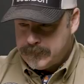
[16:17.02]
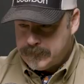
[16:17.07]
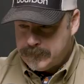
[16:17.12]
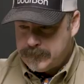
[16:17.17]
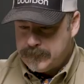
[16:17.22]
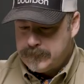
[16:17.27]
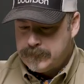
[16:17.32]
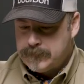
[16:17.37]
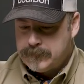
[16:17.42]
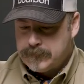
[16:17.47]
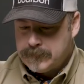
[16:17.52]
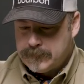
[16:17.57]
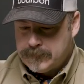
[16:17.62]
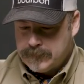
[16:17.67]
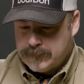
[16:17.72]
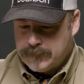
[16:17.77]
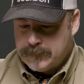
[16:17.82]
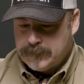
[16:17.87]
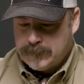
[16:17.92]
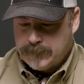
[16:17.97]

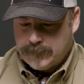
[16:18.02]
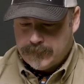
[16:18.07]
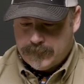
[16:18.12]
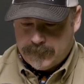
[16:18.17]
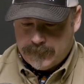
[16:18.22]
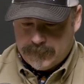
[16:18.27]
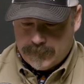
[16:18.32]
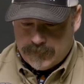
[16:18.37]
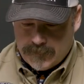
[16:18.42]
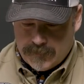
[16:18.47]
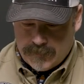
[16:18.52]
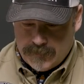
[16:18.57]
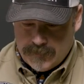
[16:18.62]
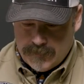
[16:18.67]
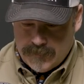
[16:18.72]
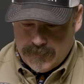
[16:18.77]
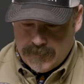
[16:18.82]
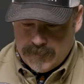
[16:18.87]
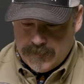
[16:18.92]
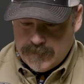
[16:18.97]

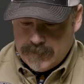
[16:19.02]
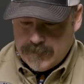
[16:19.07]
(silent)